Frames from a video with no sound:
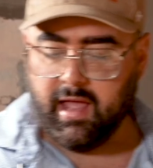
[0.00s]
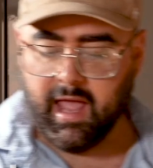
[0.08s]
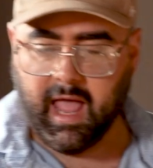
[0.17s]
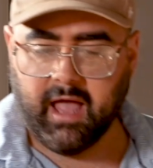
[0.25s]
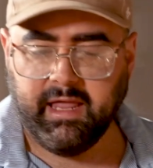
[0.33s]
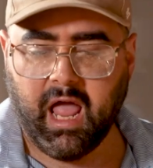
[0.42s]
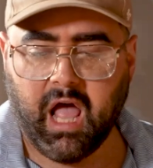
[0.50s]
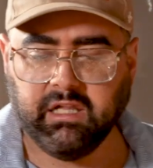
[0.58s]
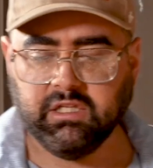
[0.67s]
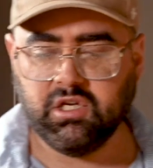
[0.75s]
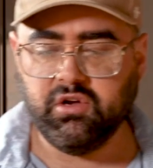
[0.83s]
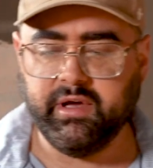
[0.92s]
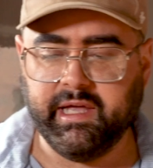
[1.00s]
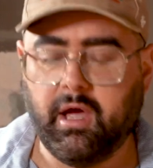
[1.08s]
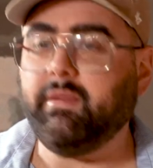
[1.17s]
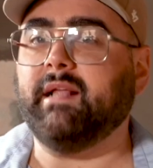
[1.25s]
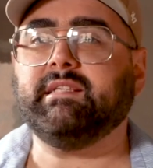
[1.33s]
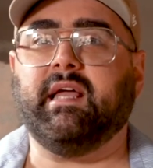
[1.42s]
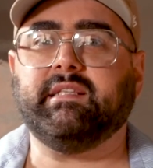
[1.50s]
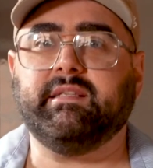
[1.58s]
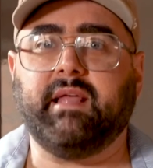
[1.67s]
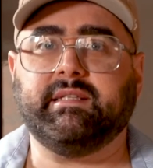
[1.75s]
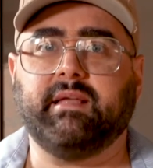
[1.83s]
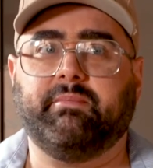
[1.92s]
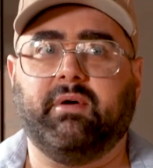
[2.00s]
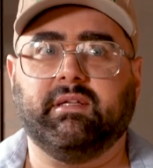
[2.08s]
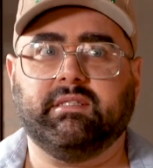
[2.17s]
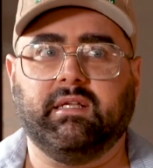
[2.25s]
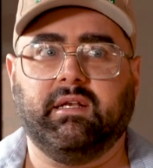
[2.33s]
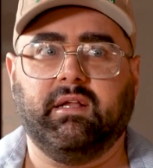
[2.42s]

how y'all doing? Oh, that's not Boston.